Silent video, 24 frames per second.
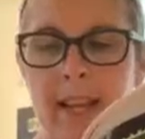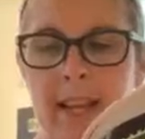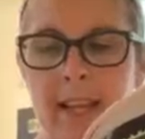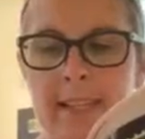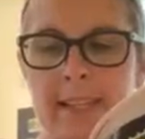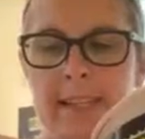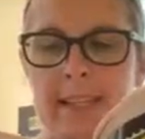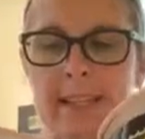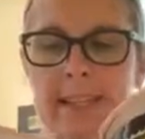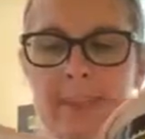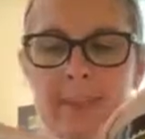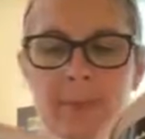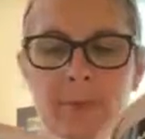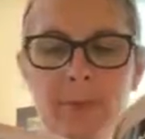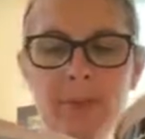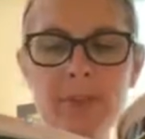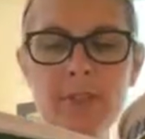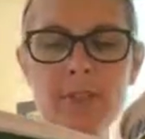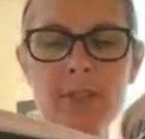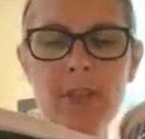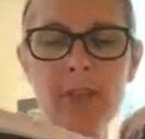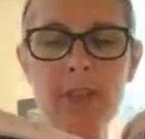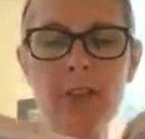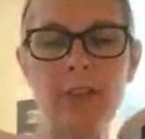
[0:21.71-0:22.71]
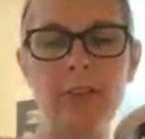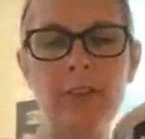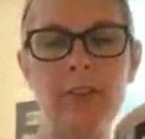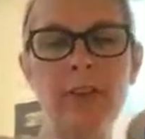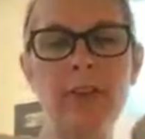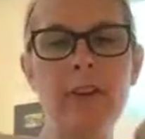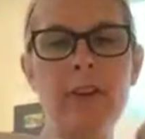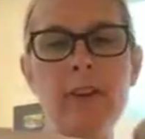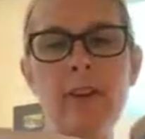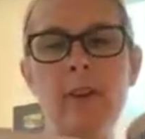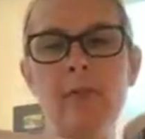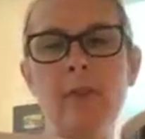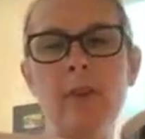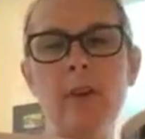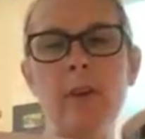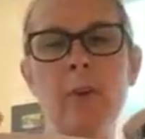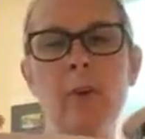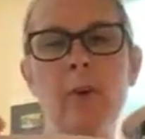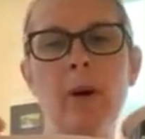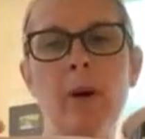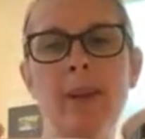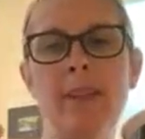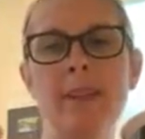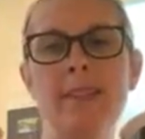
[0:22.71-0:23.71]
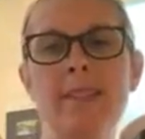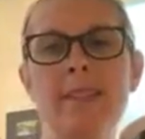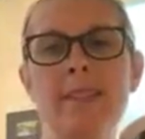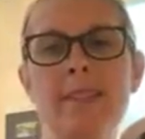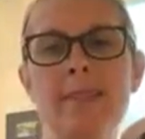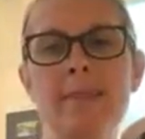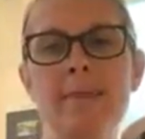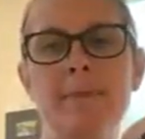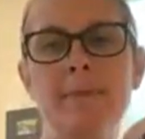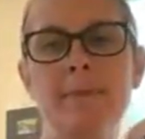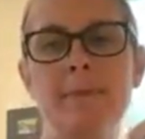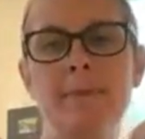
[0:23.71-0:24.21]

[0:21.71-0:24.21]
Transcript: as this particular evening was.